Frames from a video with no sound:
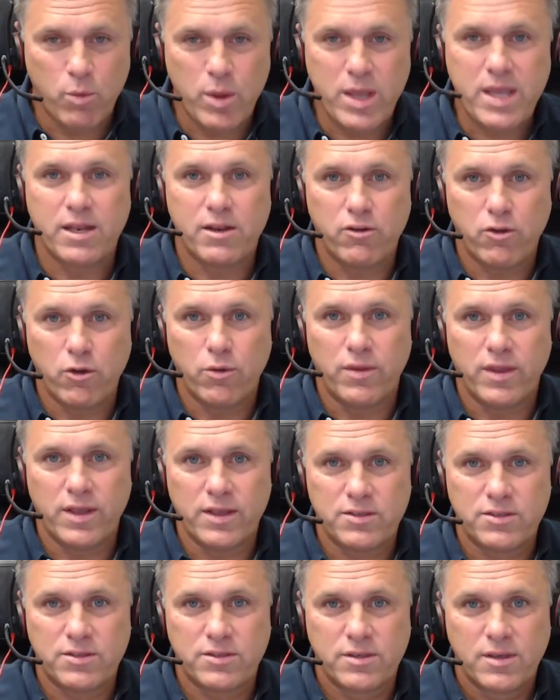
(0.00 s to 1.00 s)
we can do
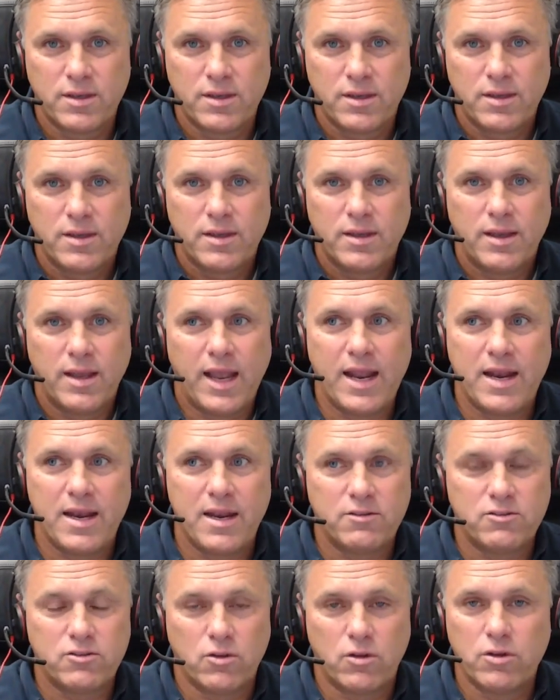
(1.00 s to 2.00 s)
this.
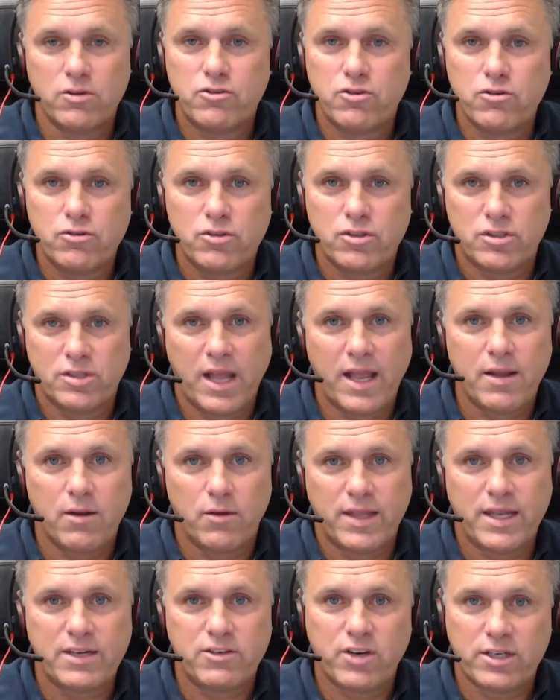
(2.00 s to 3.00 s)
And as long as you stay
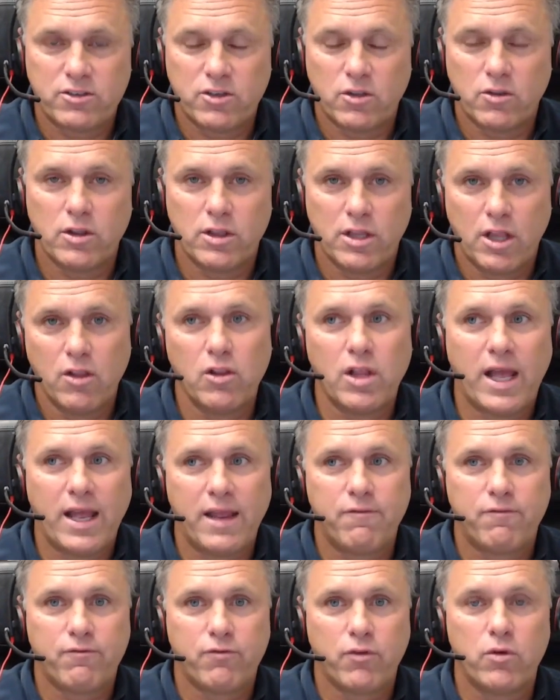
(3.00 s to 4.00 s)
on that track. So the
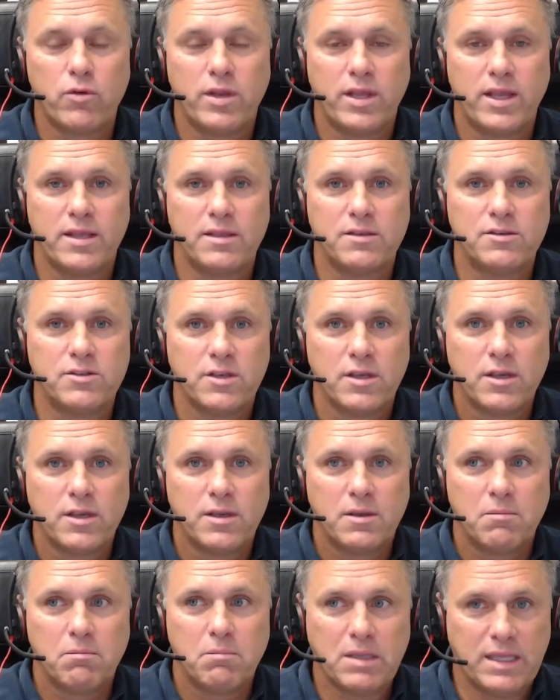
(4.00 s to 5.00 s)
low-lying fruit is
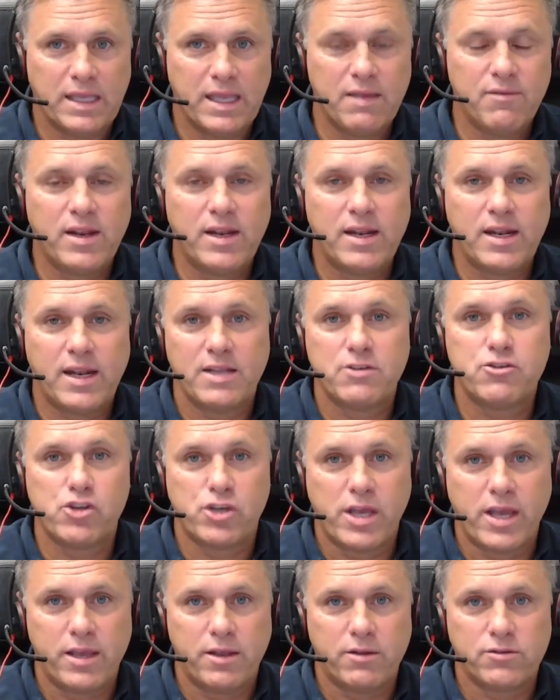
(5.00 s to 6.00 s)
believe it and
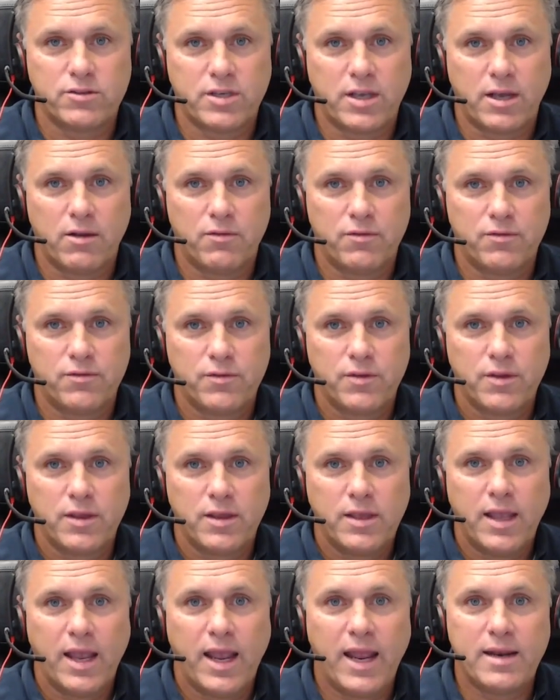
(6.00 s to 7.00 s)
educate yourself,
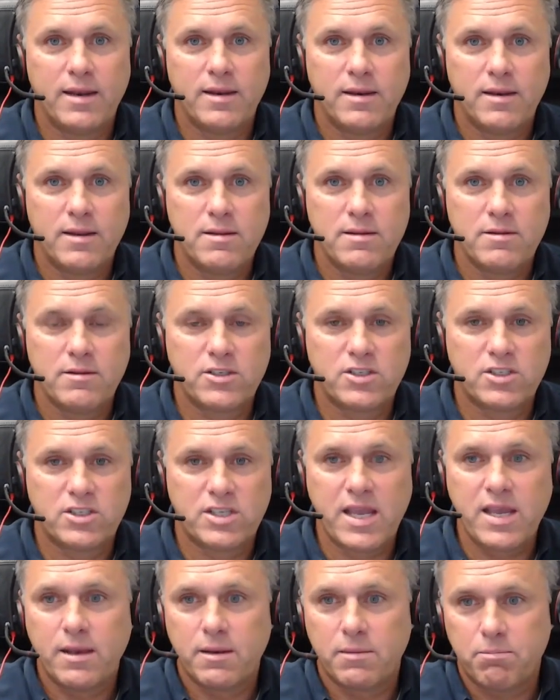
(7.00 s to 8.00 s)
and
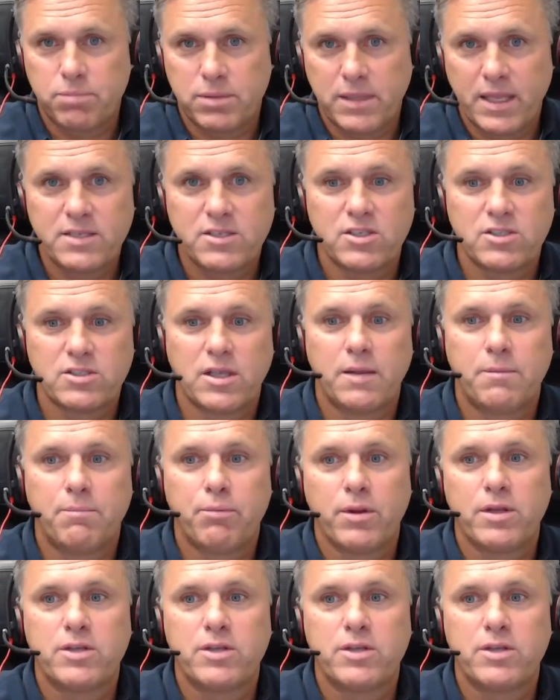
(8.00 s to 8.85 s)
seek places like